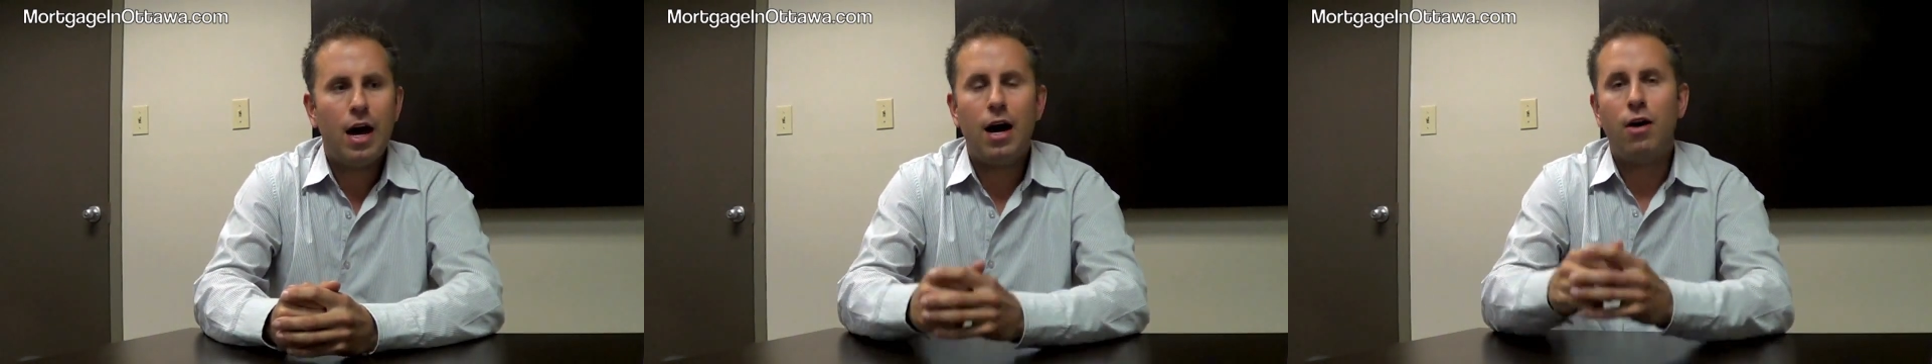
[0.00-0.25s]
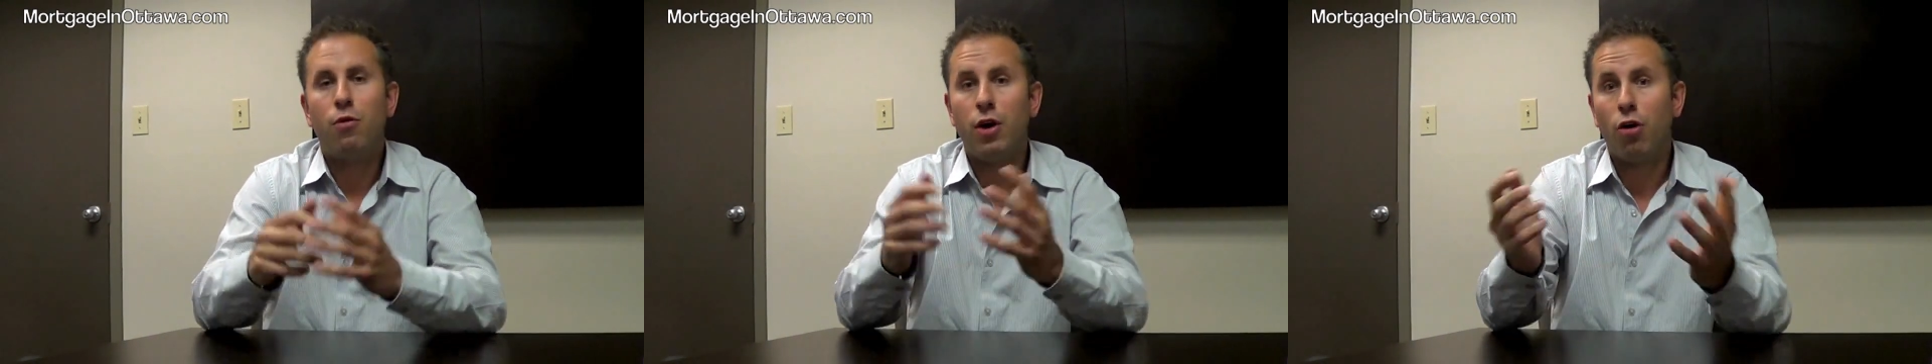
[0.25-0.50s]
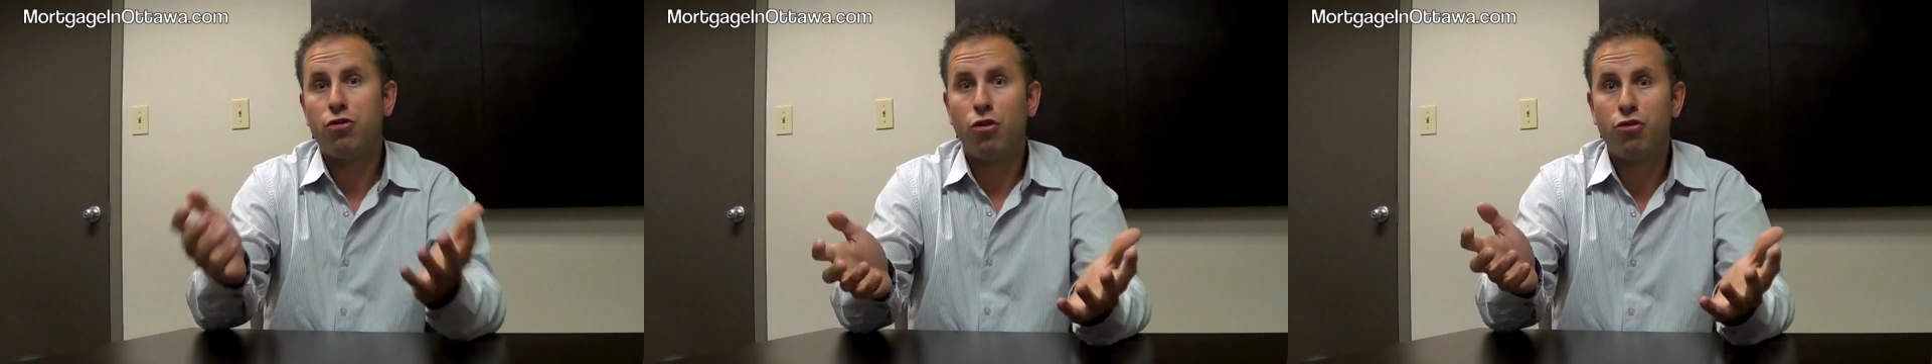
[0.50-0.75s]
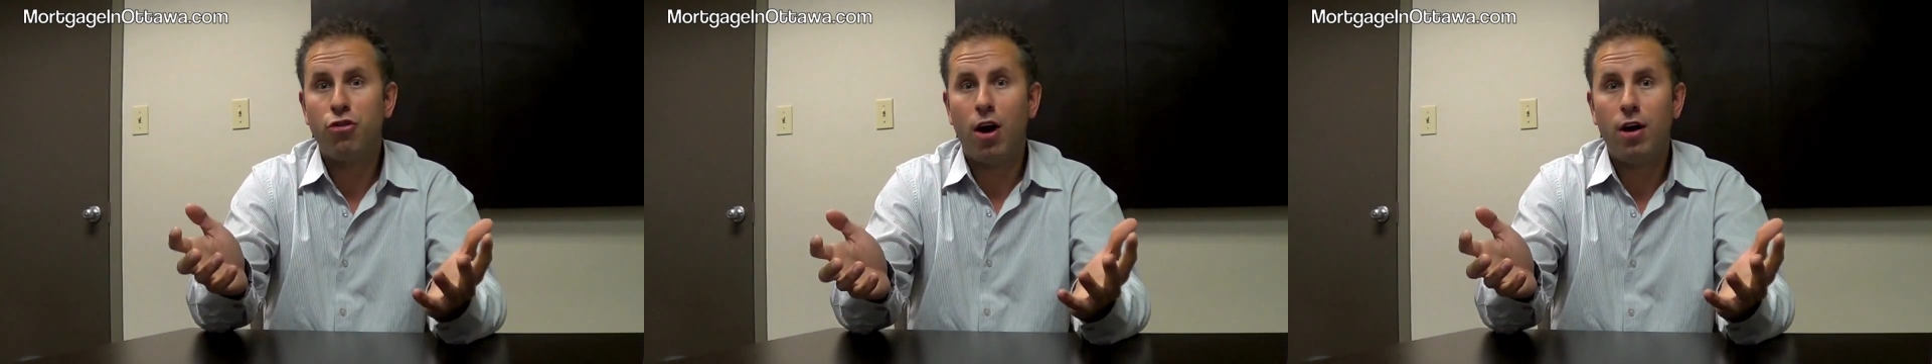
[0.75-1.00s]
Uh, we
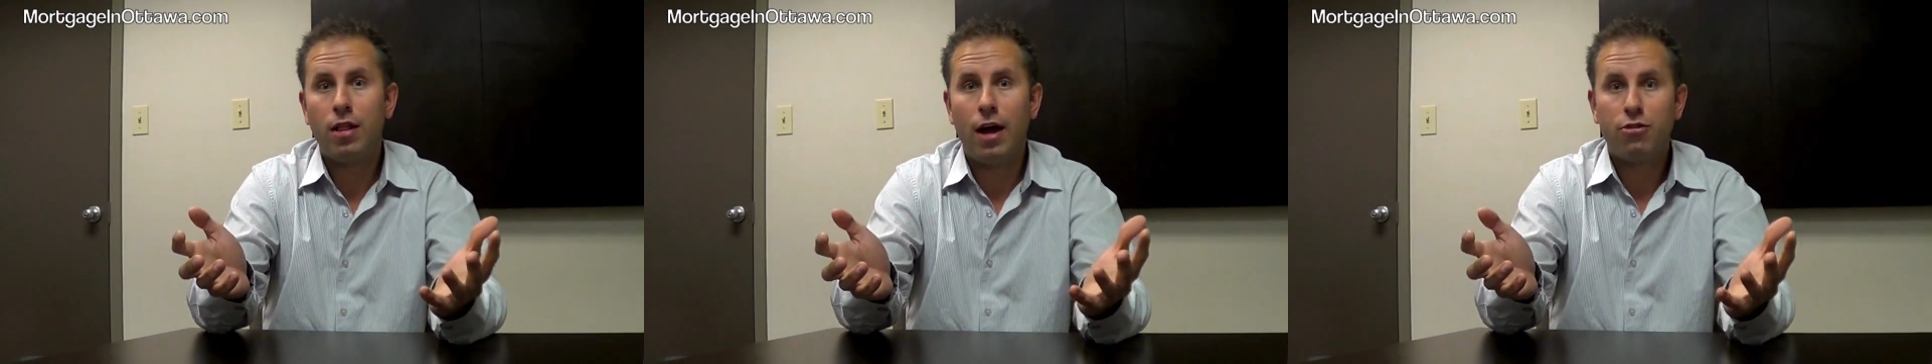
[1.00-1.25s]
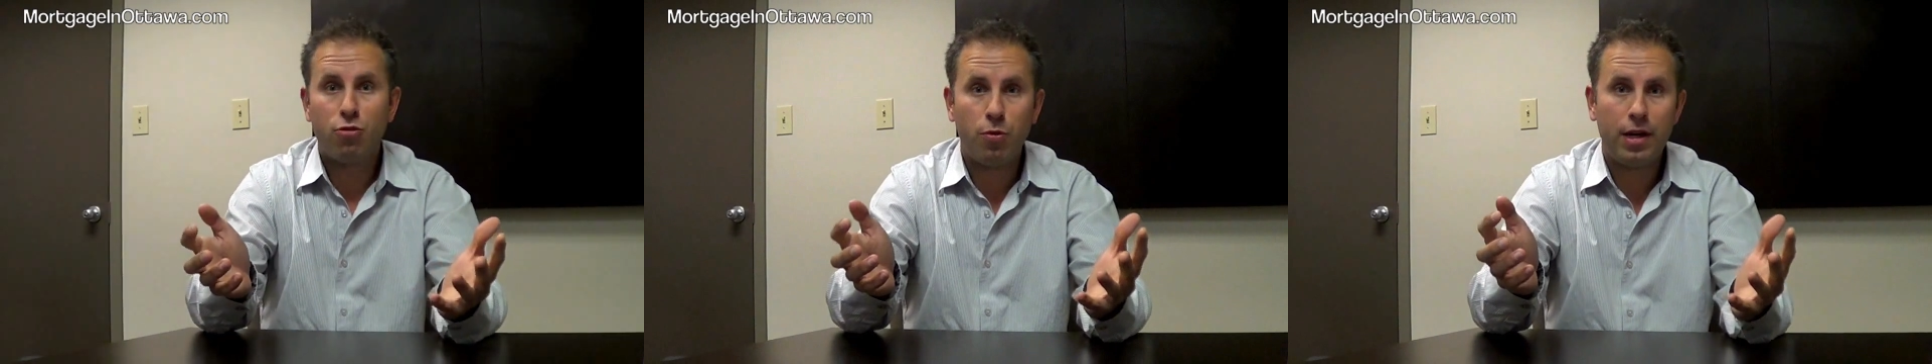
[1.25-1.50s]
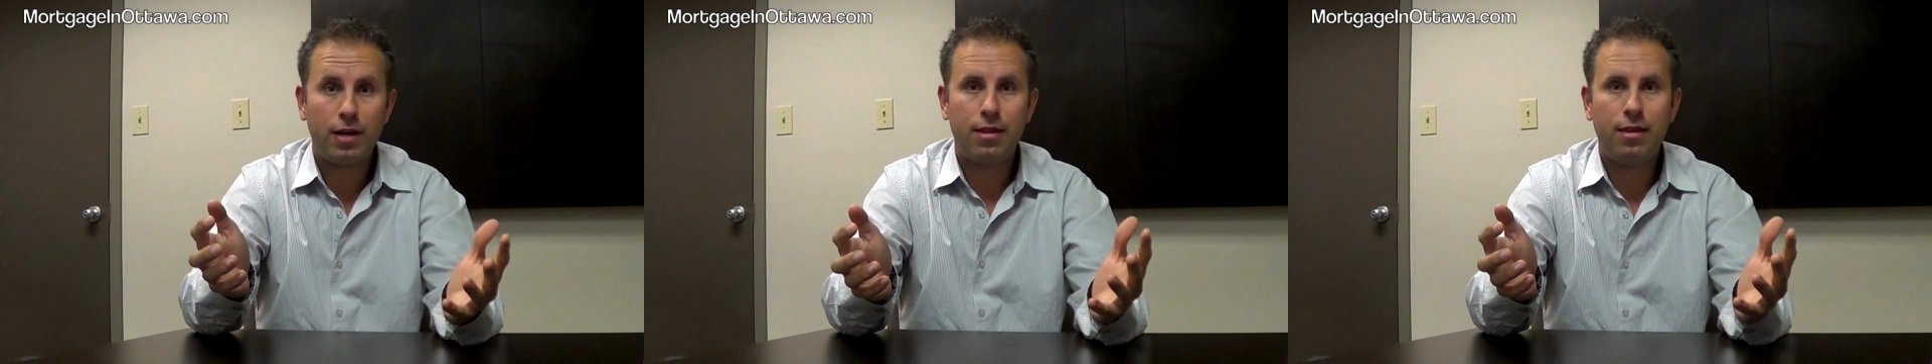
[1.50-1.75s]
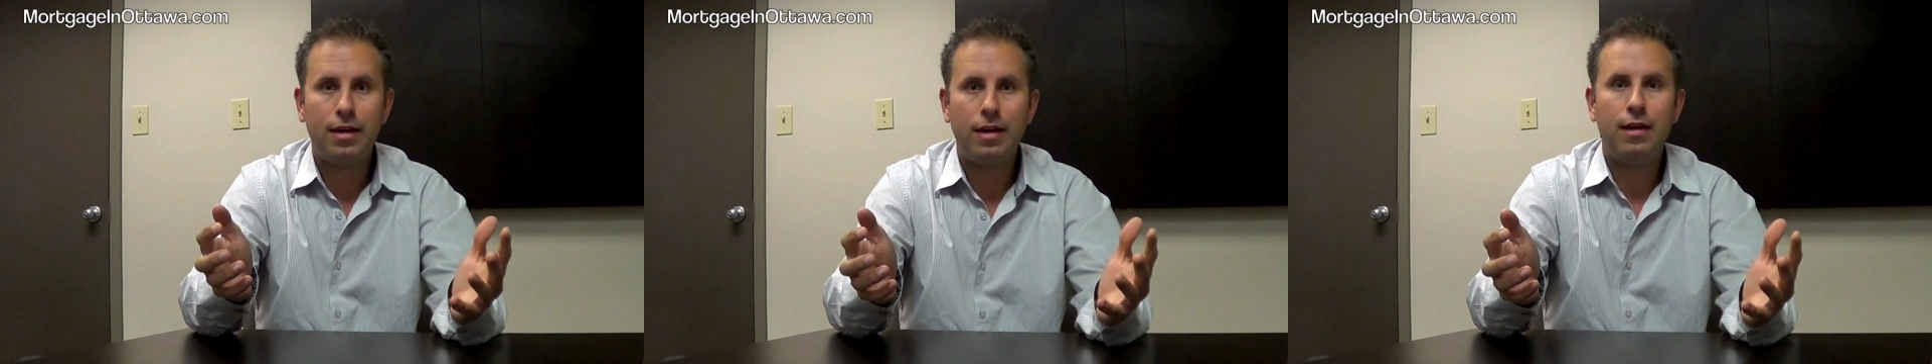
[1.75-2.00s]
also saw last
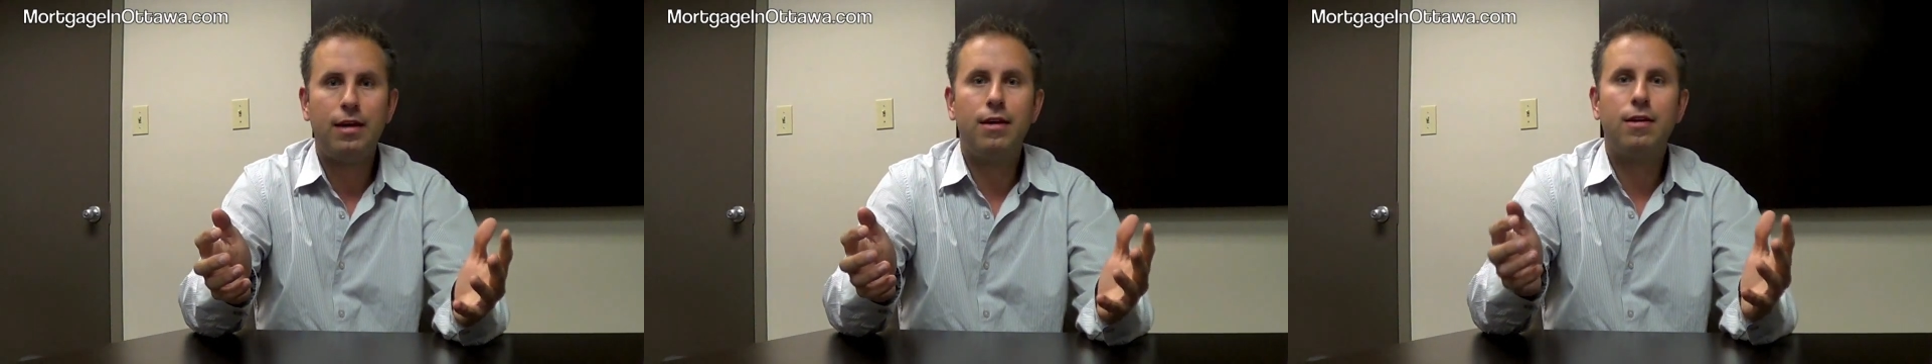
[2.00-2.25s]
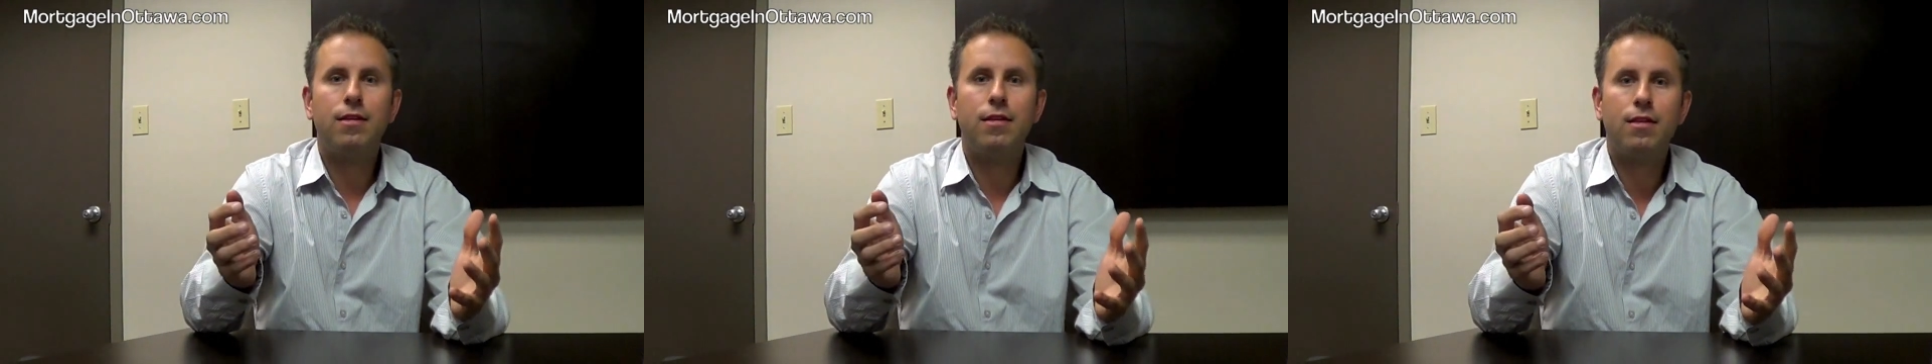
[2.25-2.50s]
week the